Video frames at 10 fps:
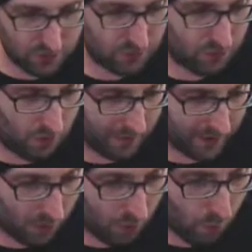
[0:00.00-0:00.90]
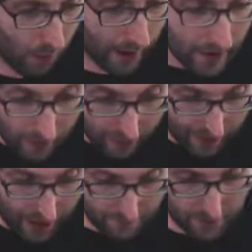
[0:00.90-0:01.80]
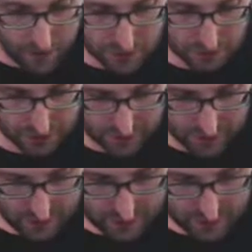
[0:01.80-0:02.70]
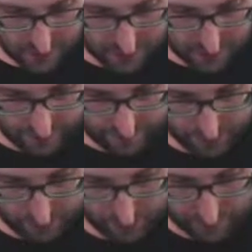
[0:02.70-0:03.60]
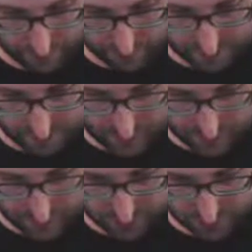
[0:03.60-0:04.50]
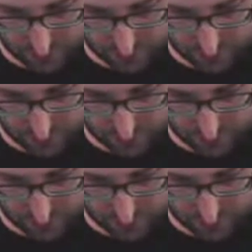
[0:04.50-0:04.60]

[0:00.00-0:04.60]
ones won't be quite that much. They'll probably be closer to